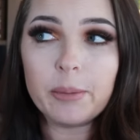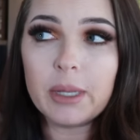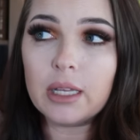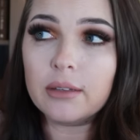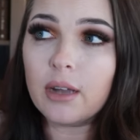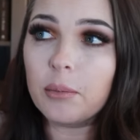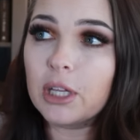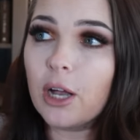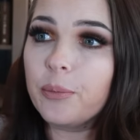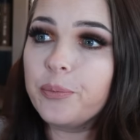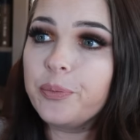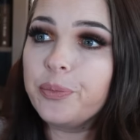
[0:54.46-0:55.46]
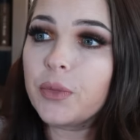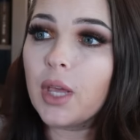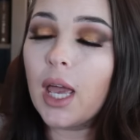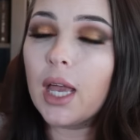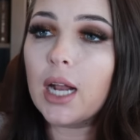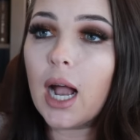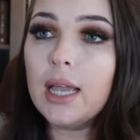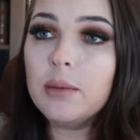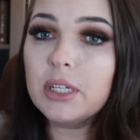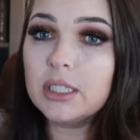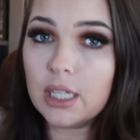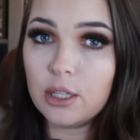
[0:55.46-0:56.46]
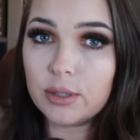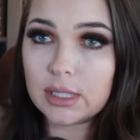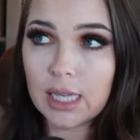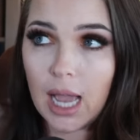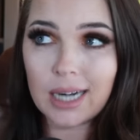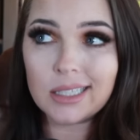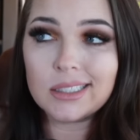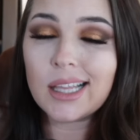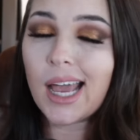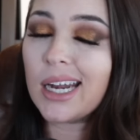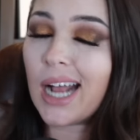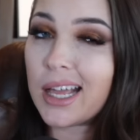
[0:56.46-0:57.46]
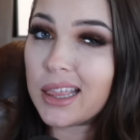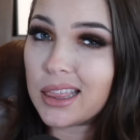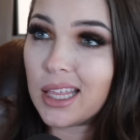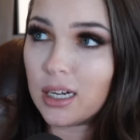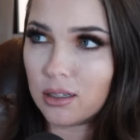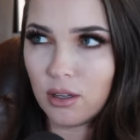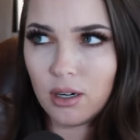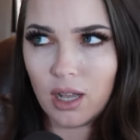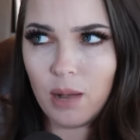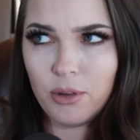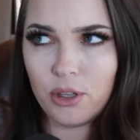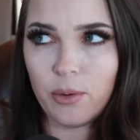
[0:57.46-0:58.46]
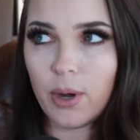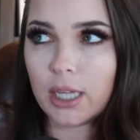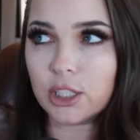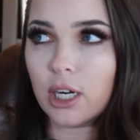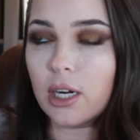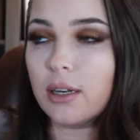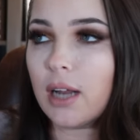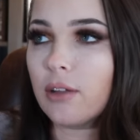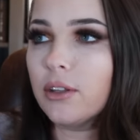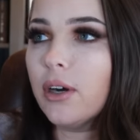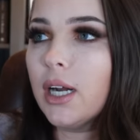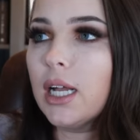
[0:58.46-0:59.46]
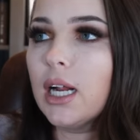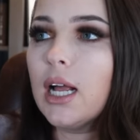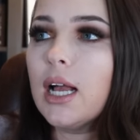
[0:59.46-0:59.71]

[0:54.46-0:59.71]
It'll be linked down below. And I am continuously adding to that. And there are a couple of you who actually already downloaded it.